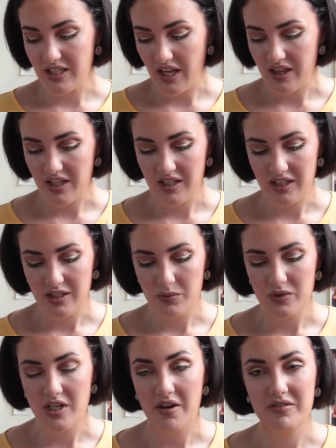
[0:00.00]
I think it
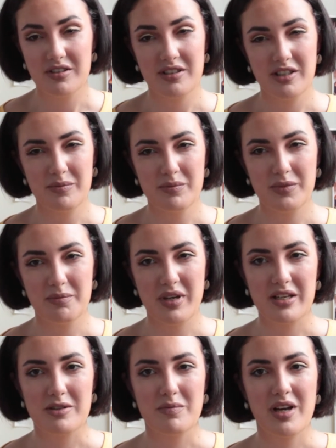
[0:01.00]
would definitely
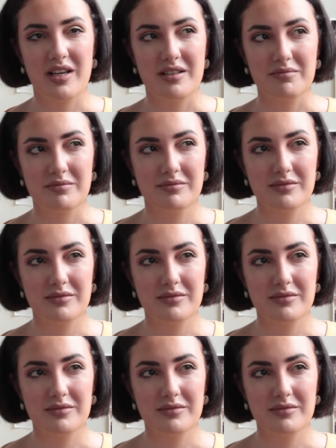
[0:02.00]
complement my